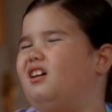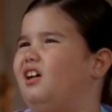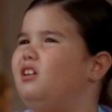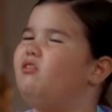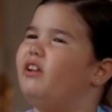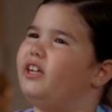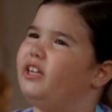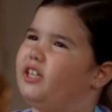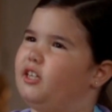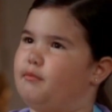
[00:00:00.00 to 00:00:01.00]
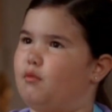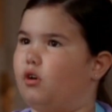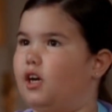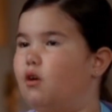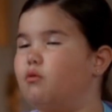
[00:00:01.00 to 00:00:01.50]
I don't like it
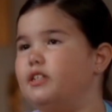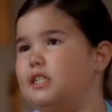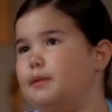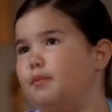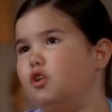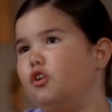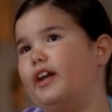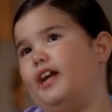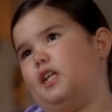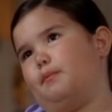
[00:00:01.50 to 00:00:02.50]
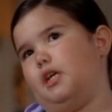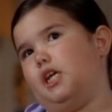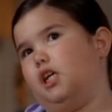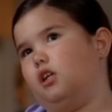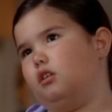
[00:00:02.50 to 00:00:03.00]
anymore. I want to sleep under a canopy.